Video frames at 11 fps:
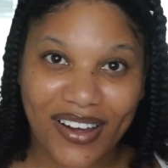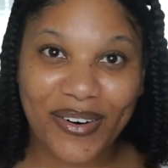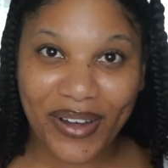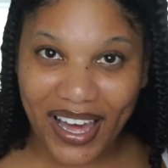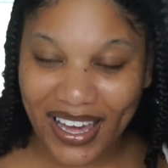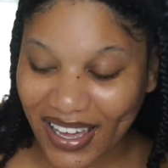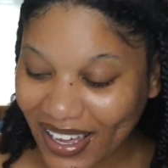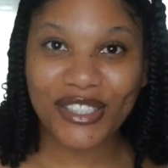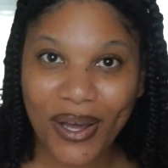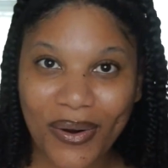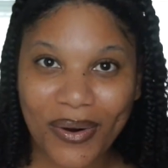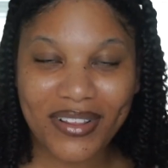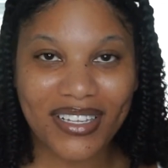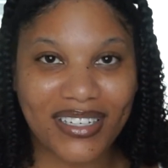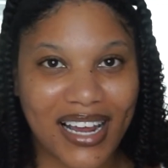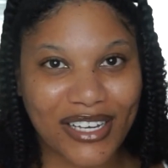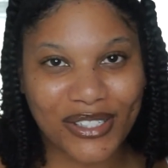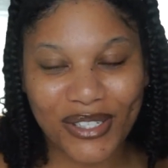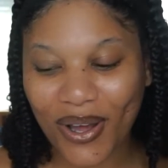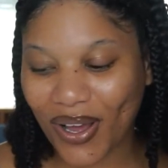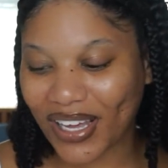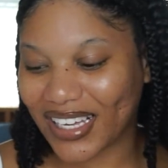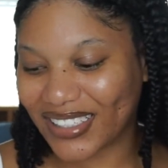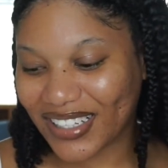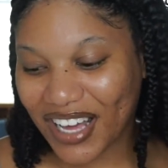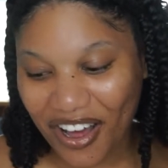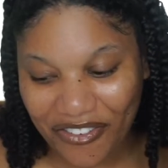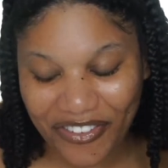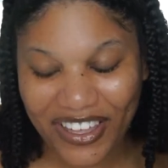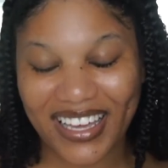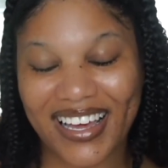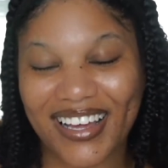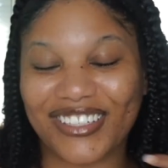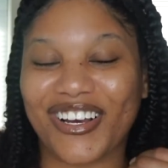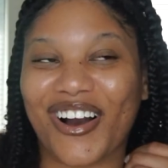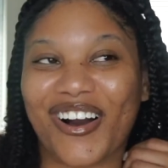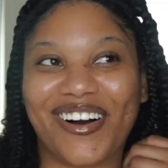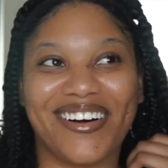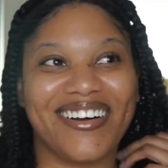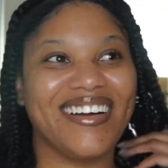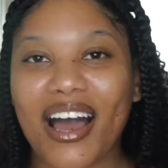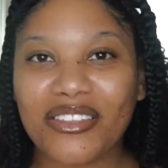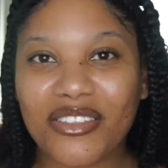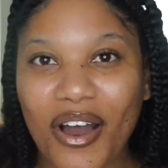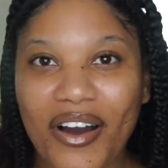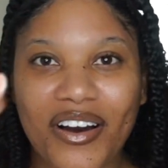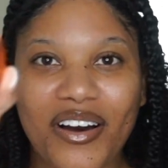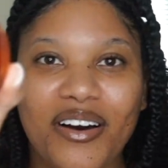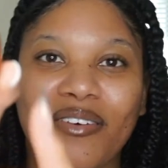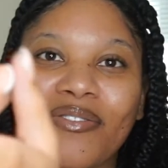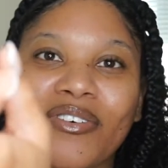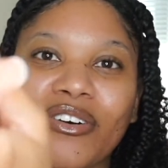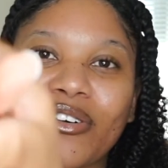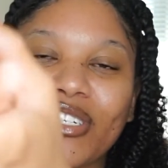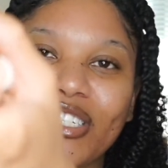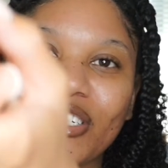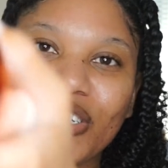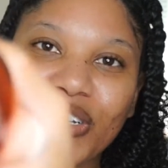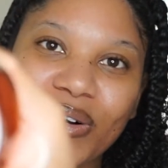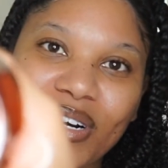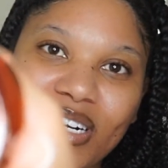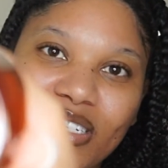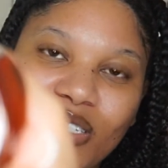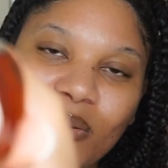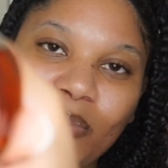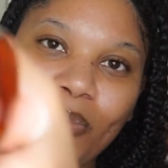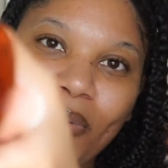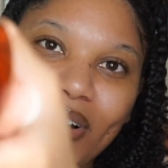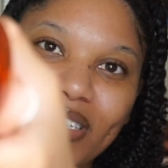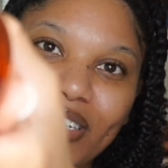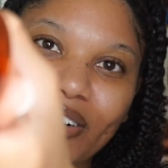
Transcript: okay? So the next song is Cuff It, and y'all, I thought of Christian Dior's Poison